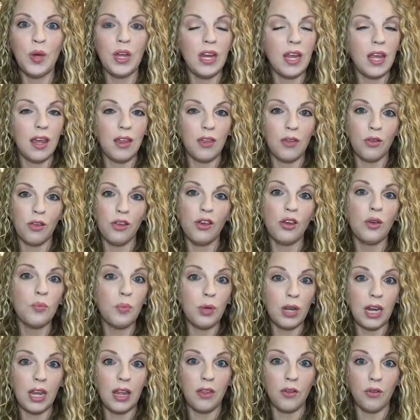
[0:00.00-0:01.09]
put it in. You can
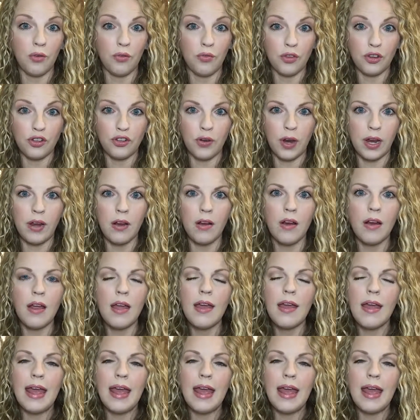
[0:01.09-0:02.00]
put it in the refrigerator